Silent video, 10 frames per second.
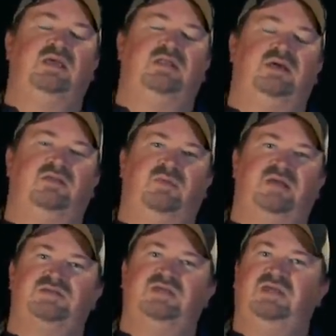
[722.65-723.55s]
Now, the
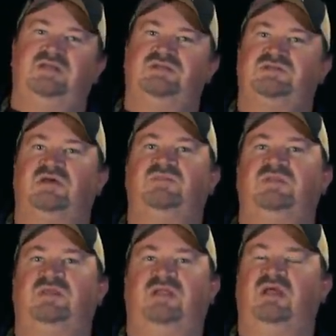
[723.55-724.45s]
bouncing hen is
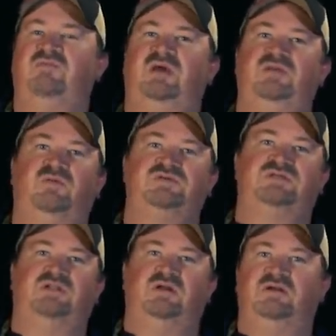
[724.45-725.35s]
something that everybody wants
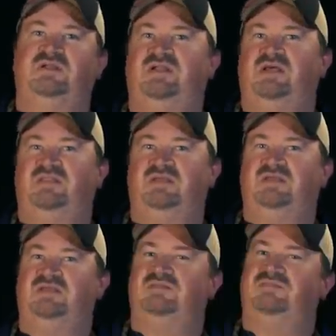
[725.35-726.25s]
to learn, and I think
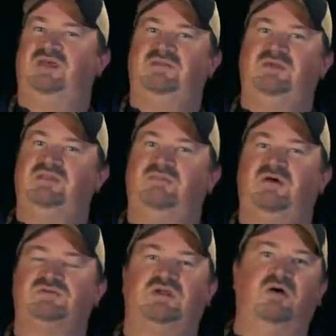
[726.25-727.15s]
it may be the
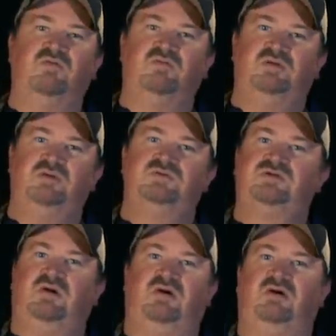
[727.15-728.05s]
most
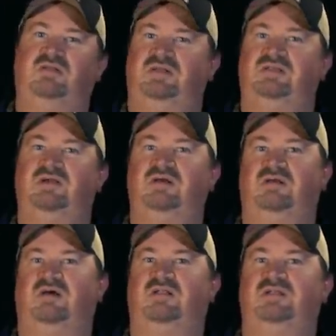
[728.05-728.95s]
overused call in duck
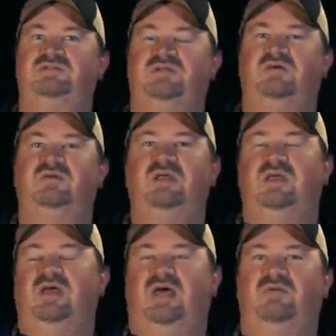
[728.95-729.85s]
calling. So
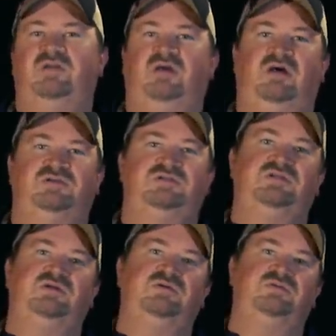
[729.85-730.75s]
I would caution
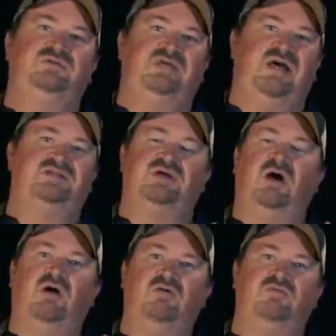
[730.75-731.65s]
you not to
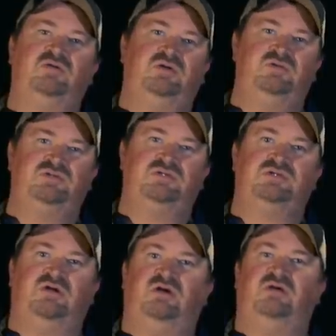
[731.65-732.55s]
overuse this
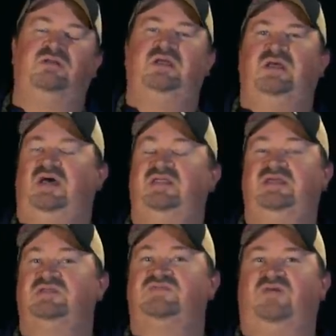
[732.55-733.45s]
call. I
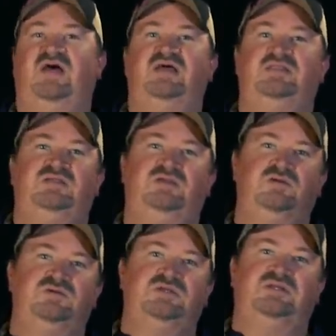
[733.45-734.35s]
think it's fine to
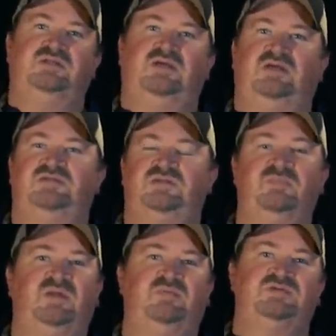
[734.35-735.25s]
use it. Uh, some
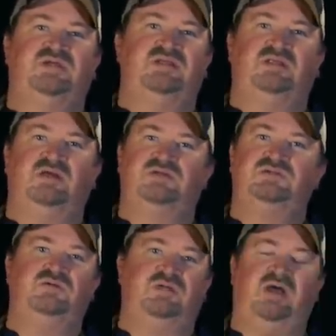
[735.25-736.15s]
people say that ducks
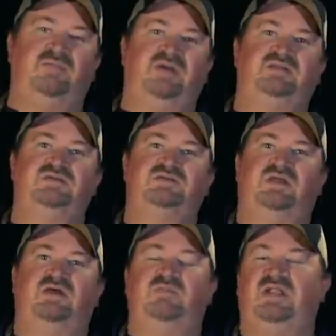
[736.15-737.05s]
do not make this
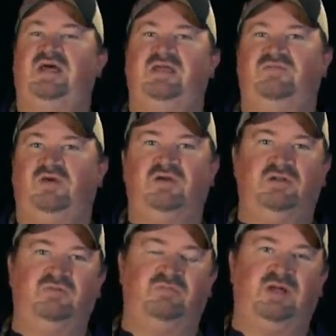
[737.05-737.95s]
sound, but I have heard
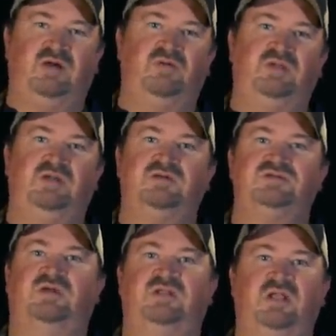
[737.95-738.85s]
it with my own ears,
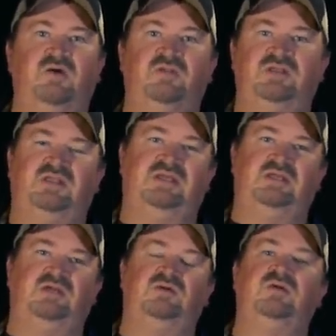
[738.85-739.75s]
so I know that they
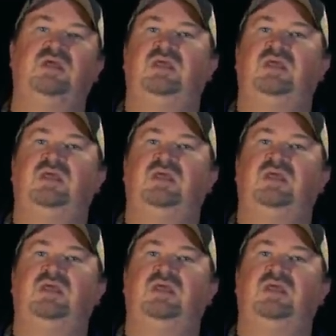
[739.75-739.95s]
do.